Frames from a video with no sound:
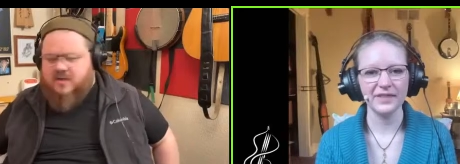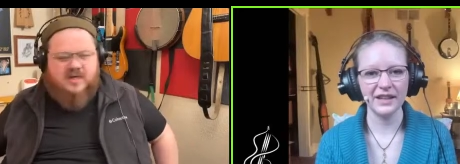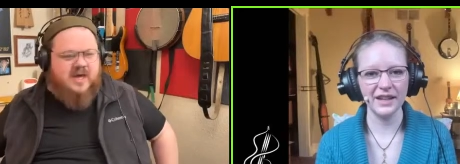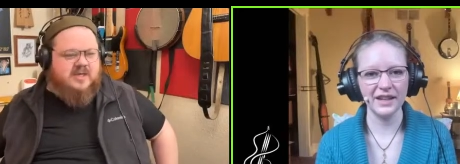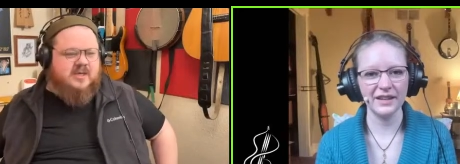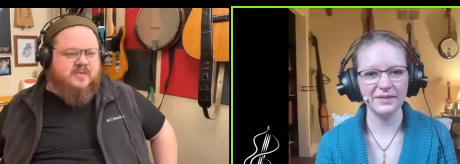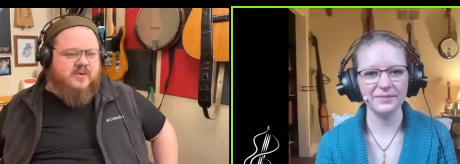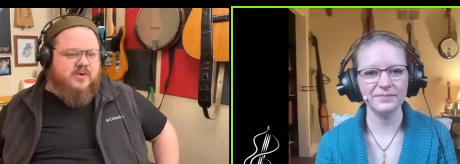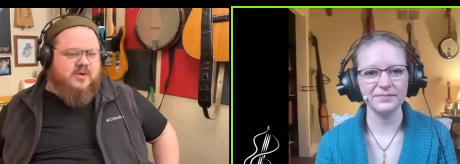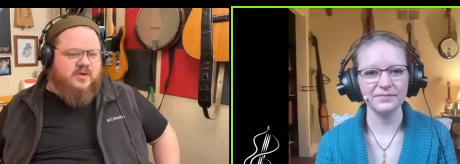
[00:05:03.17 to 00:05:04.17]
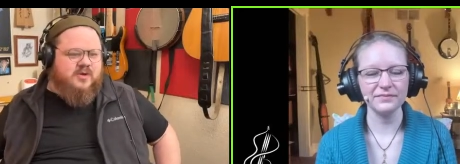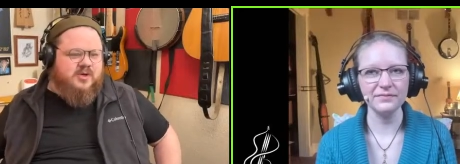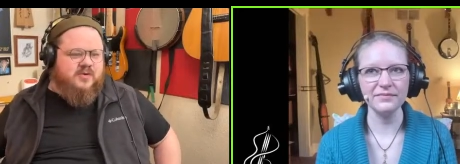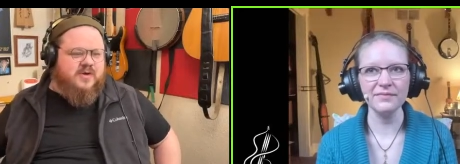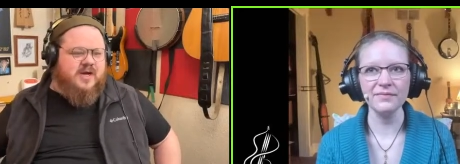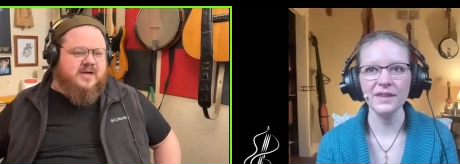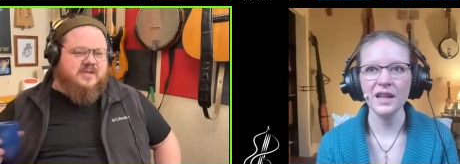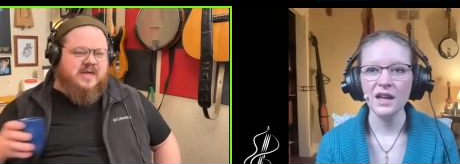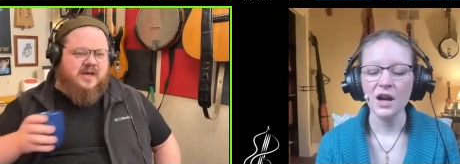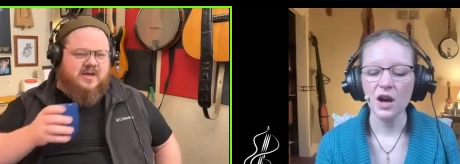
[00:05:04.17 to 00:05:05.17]
Speaker 1: yeah, yeah. You, you were kind of
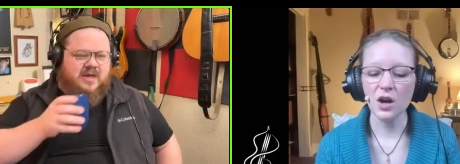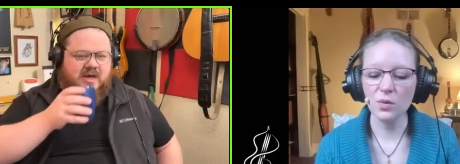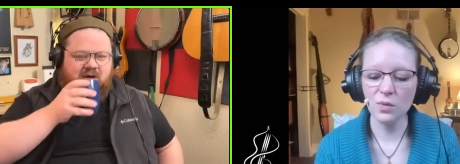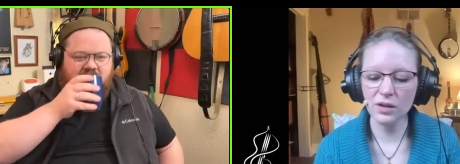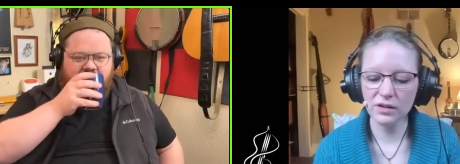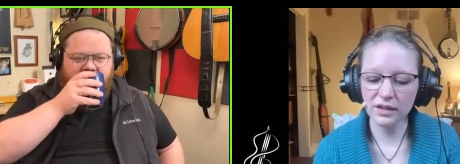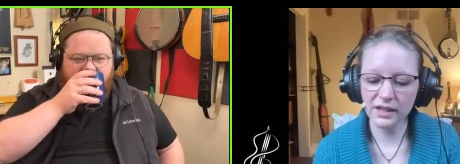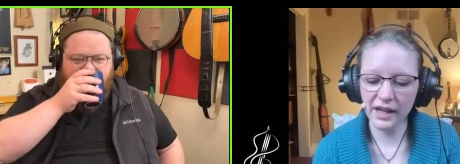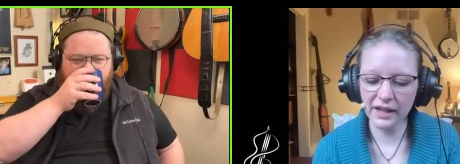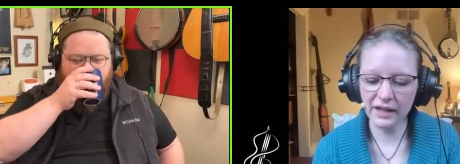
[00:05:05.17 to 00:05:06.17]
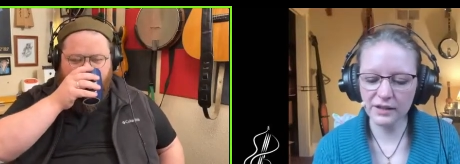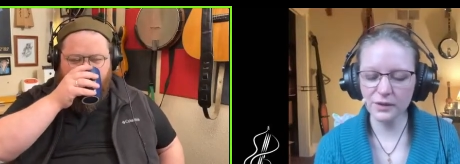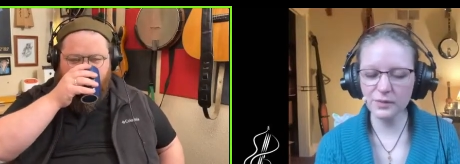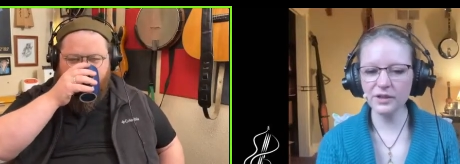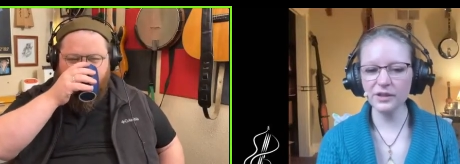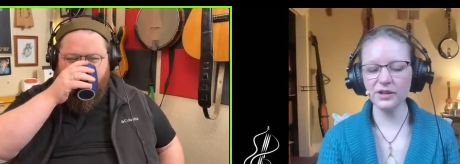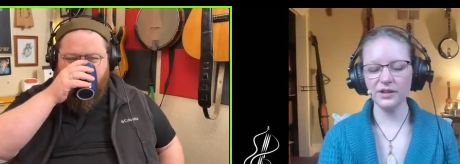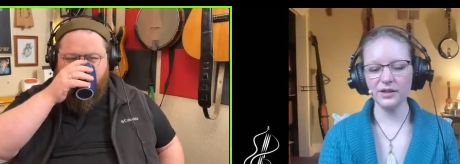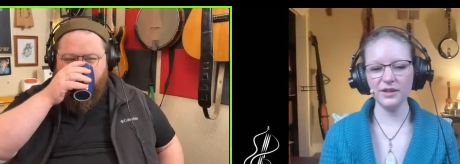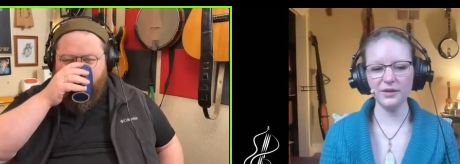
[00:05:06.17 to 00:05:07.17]
saying that.
Speaker 2: Well, yeah, because you were
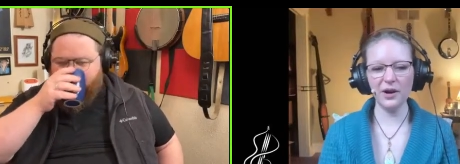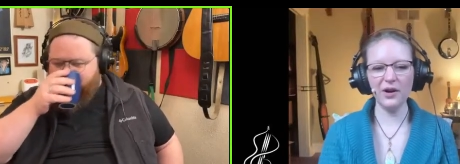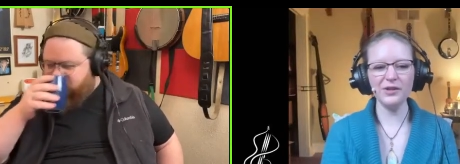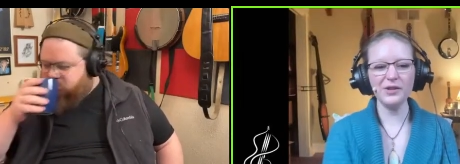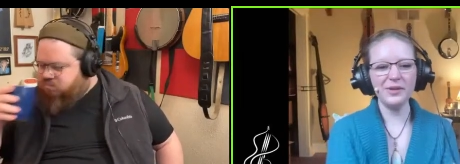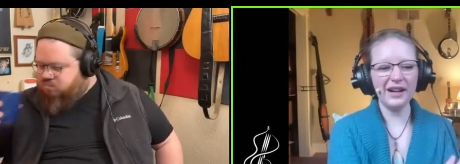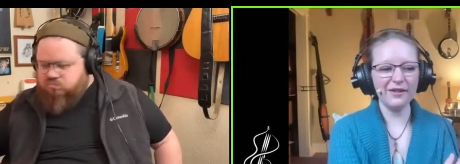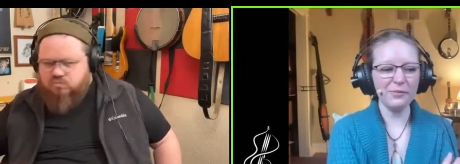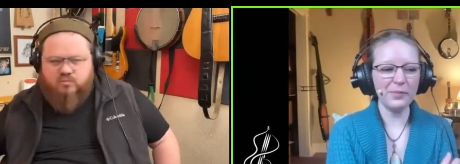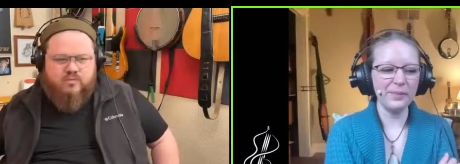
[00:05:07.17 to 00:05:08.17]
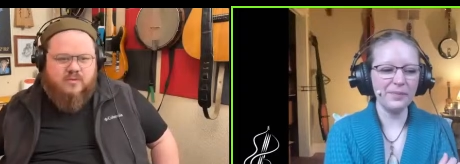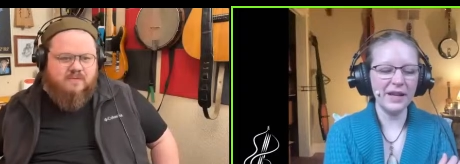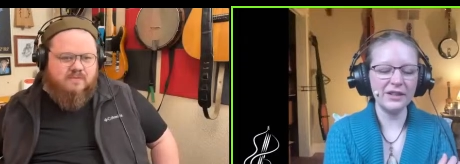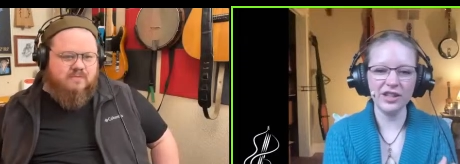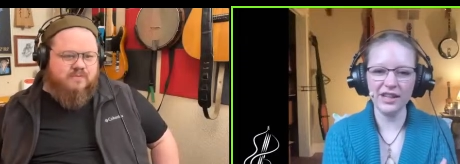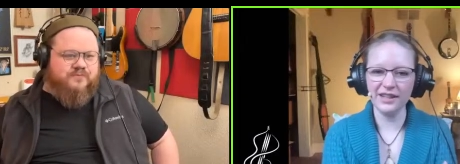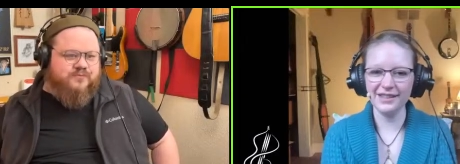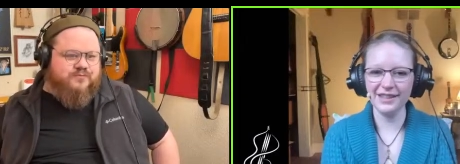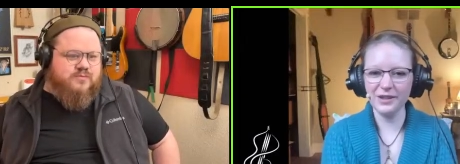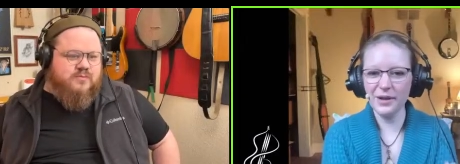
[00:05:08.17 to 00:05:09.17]
you also kind of mentioned
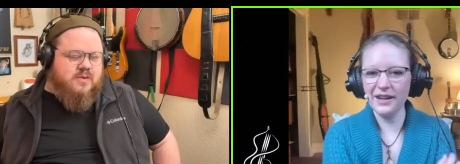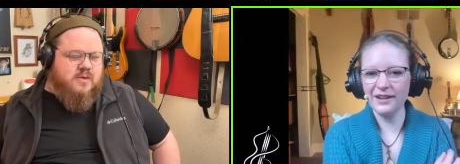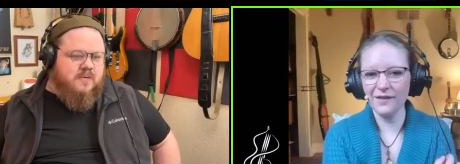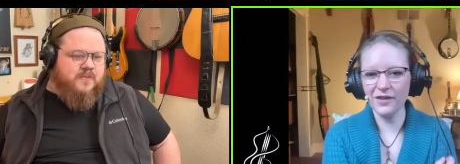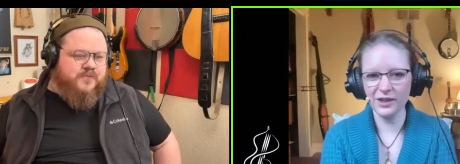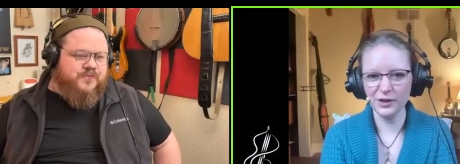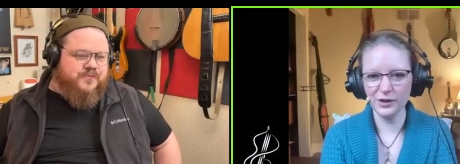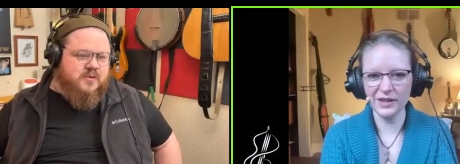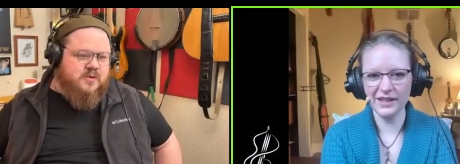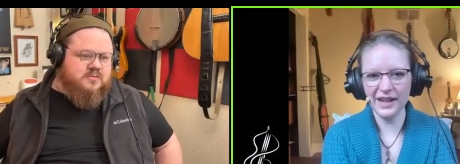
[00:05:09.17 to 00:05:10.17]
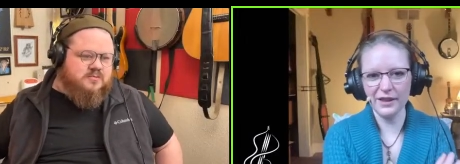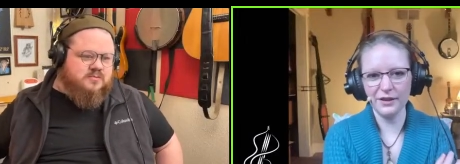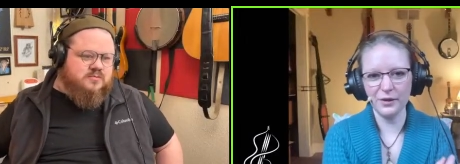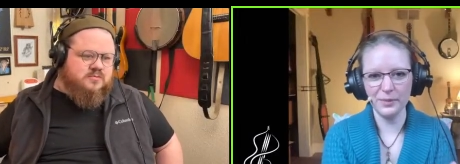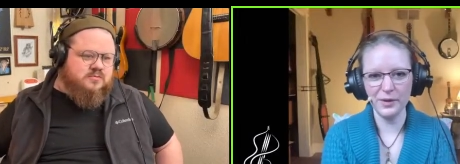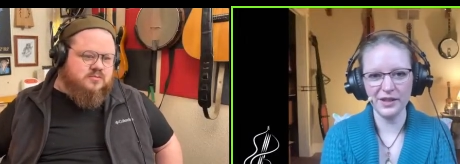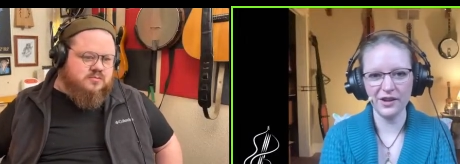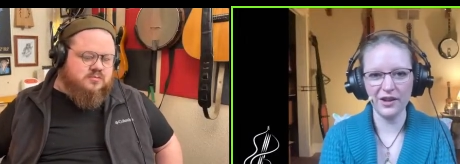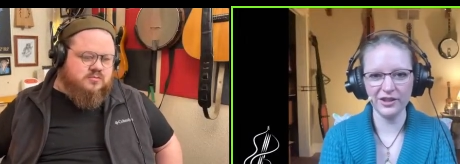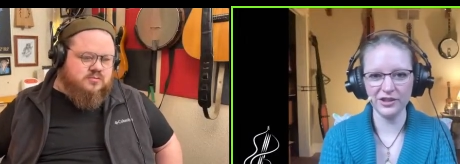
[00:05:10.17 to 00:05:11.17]
that you had a conversation with an
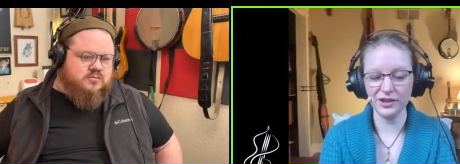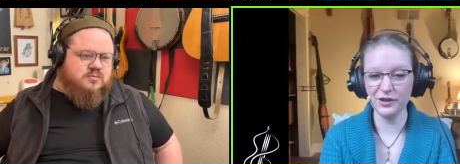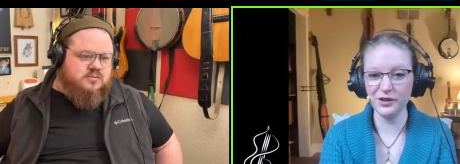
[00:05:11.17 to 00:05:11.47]
ethnomusicology